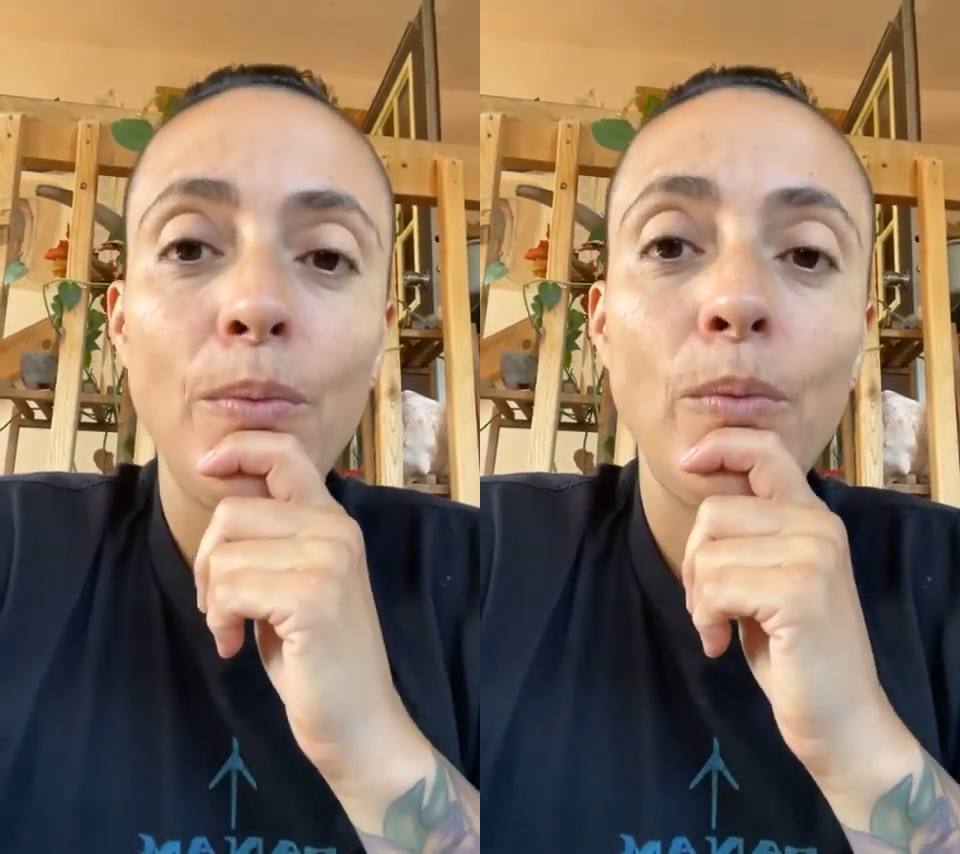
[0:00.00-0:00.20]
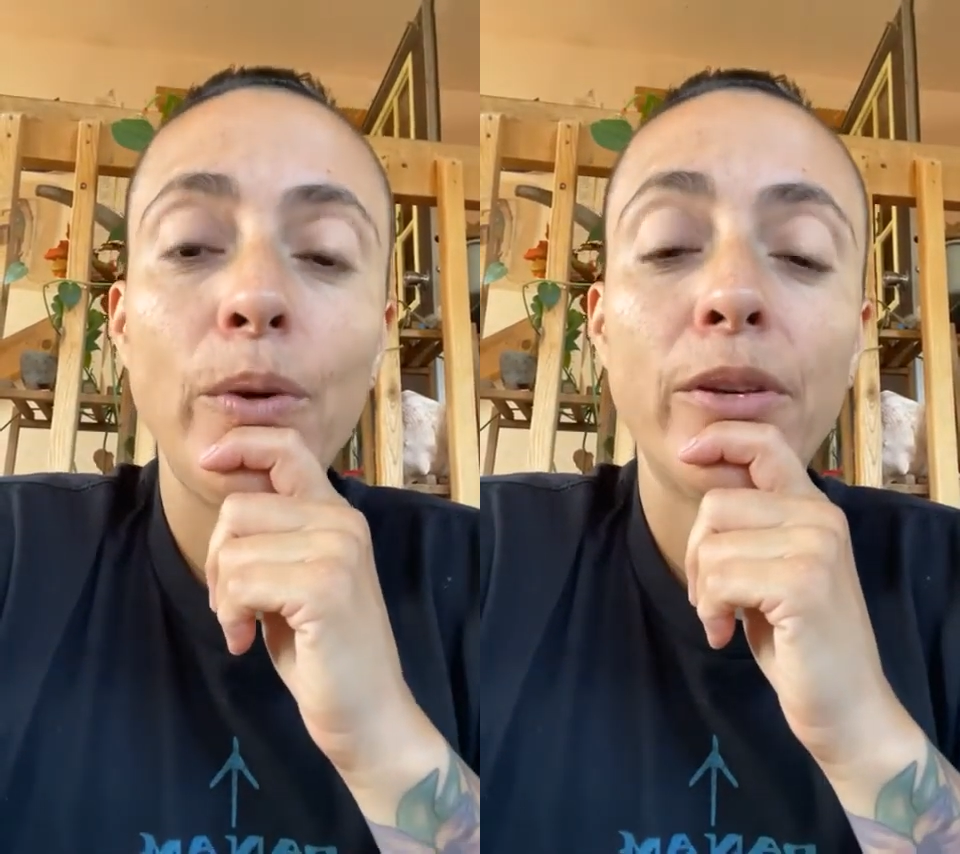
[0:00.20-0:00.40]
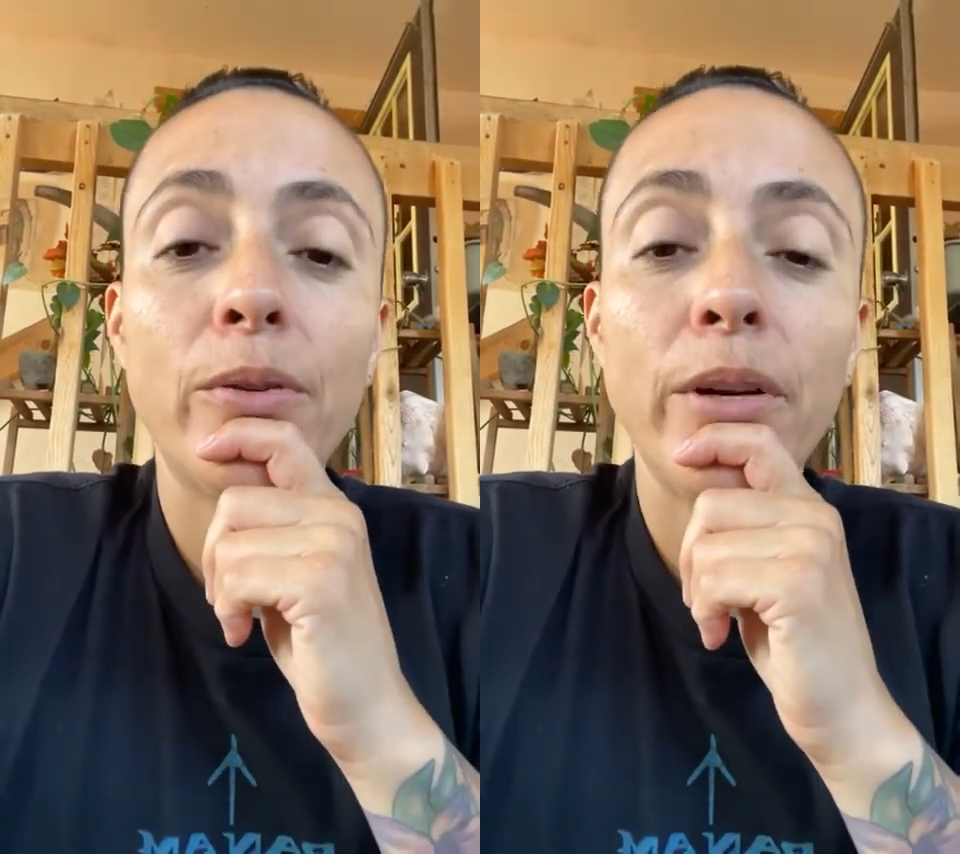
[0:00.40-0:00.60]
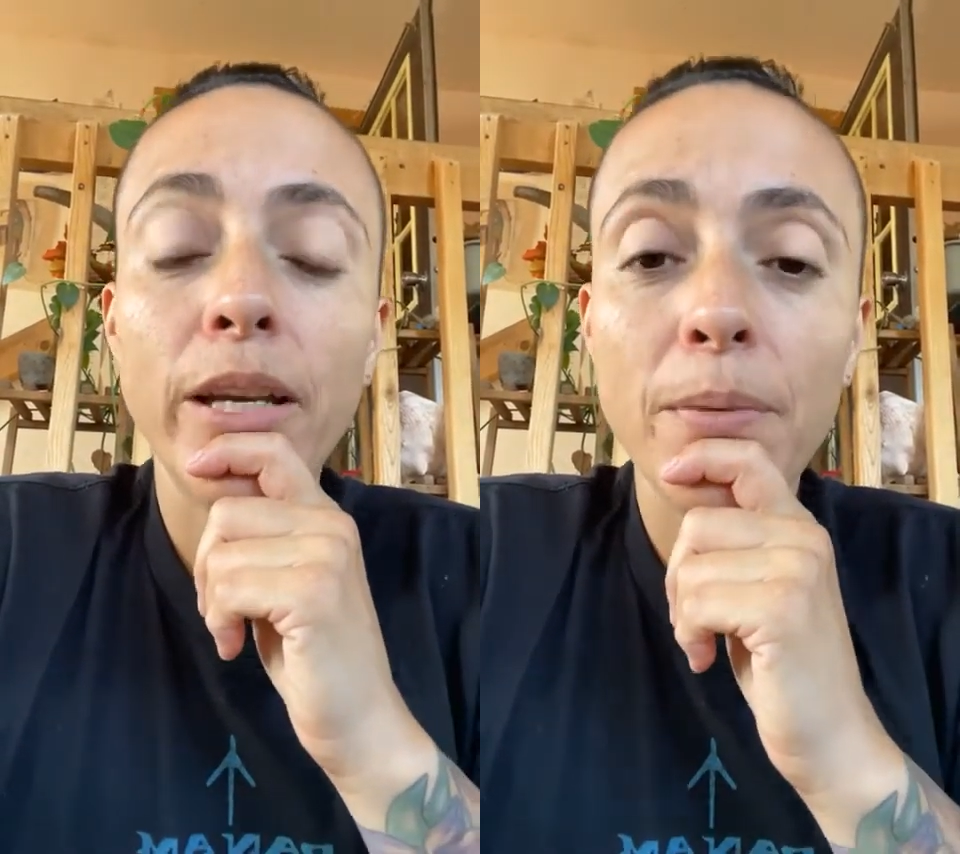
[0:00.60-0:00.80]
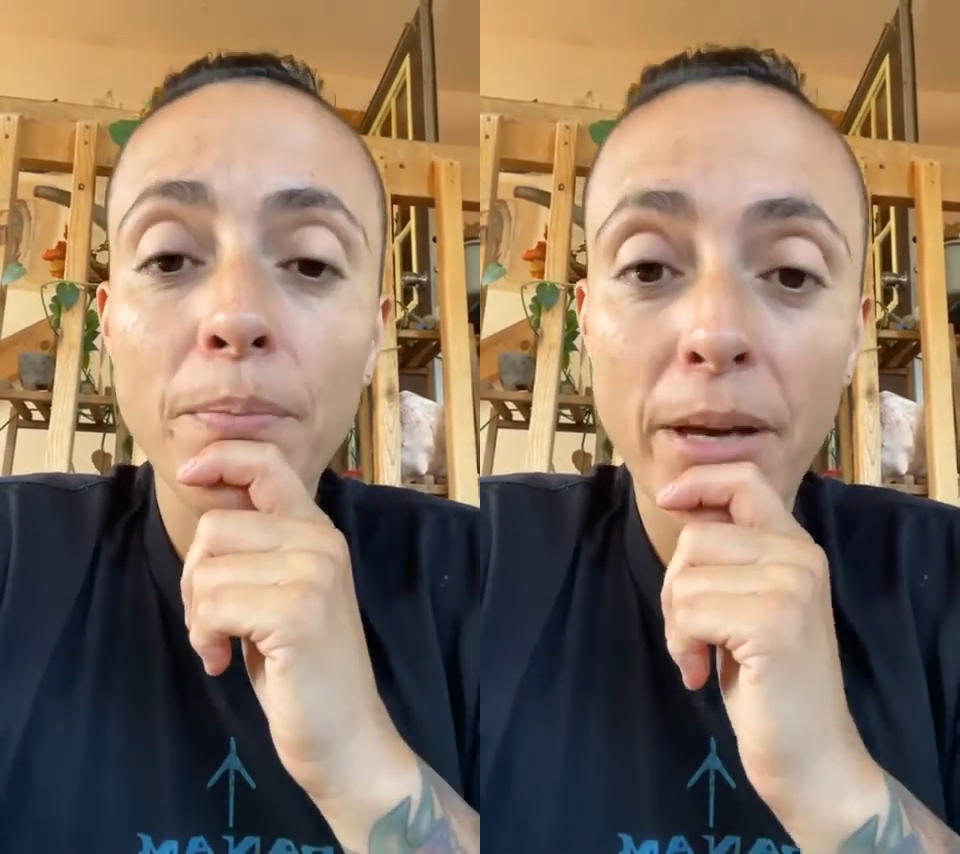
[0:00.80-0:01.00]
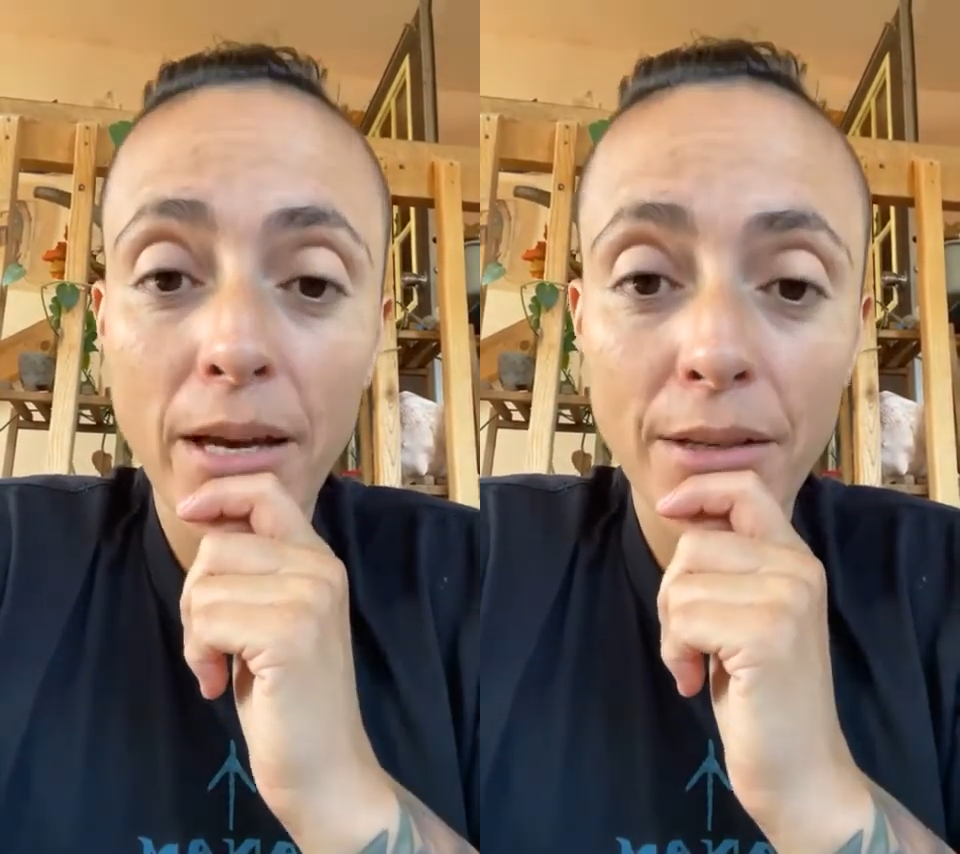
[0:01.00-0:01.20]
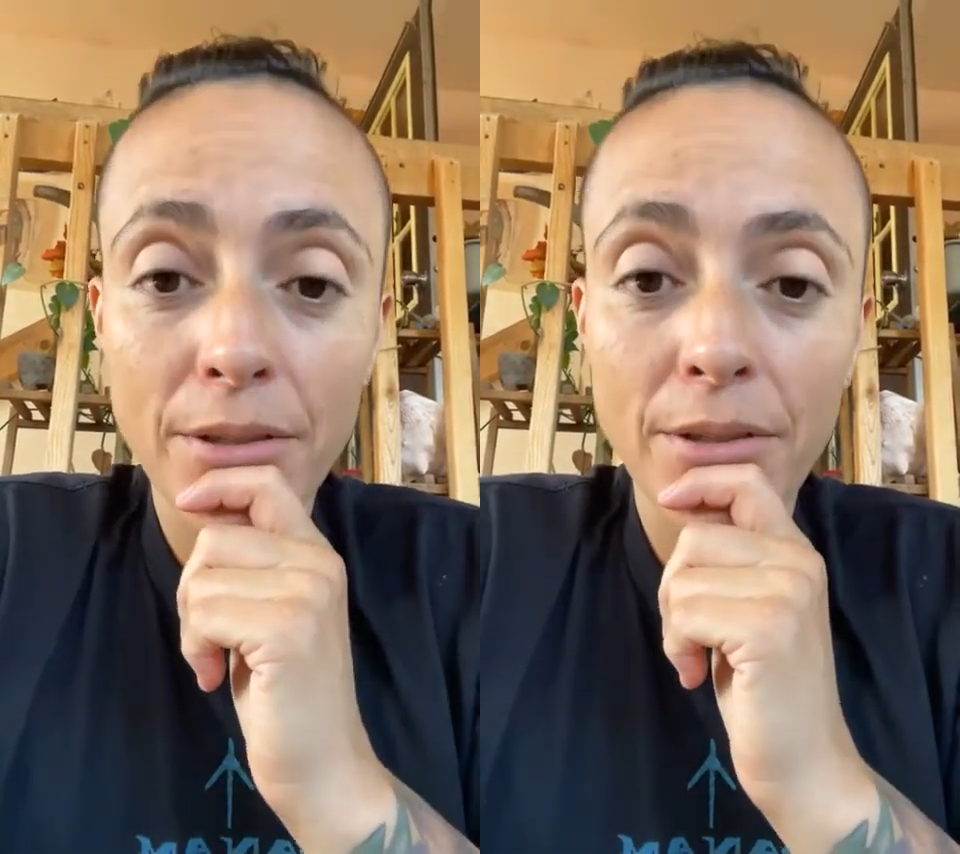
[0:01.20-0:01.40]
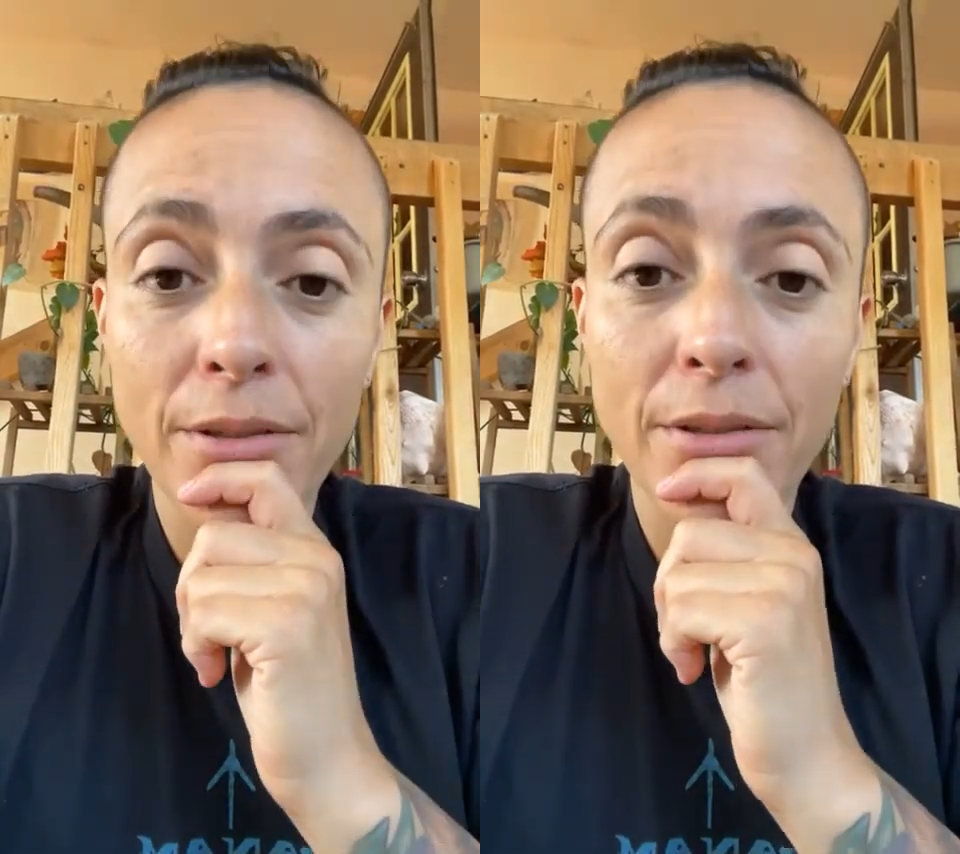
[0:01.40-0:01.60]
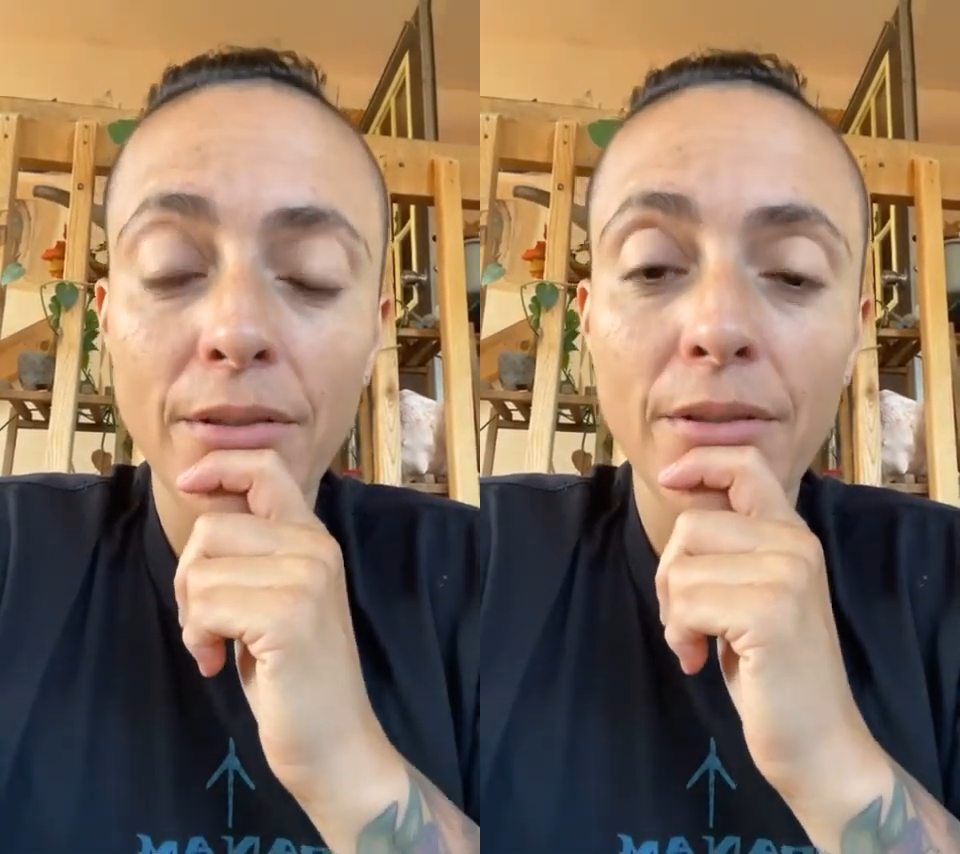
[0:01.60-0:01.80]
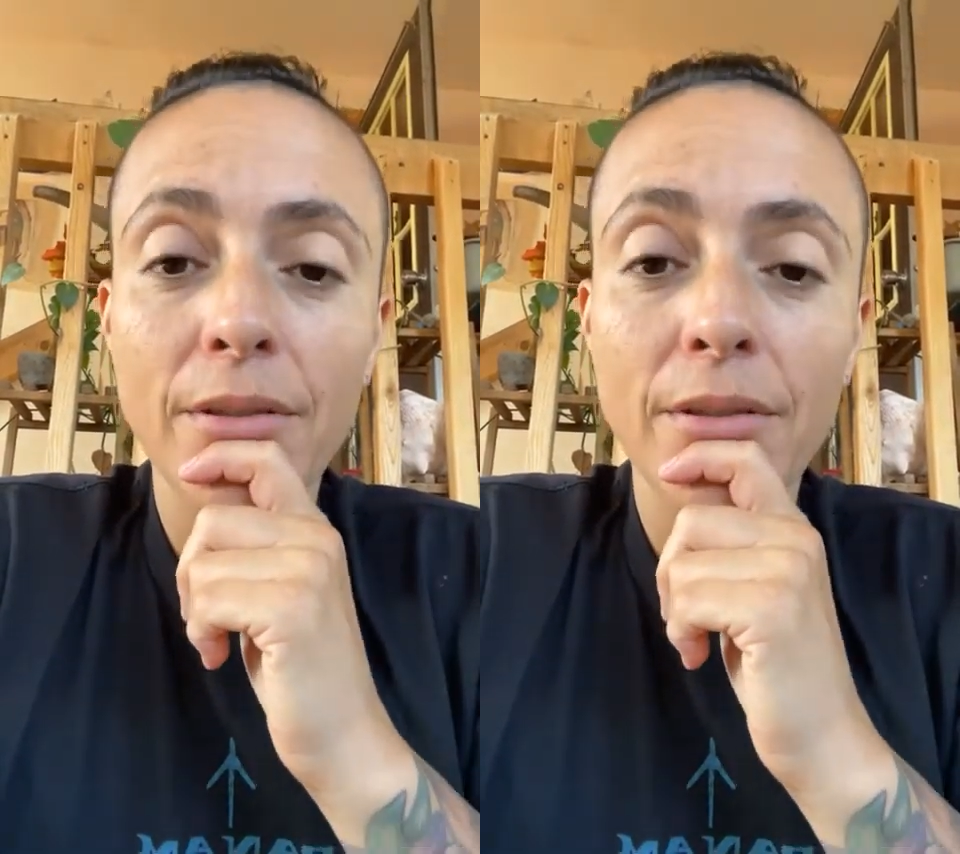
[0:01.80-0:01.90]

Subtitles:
with great compassion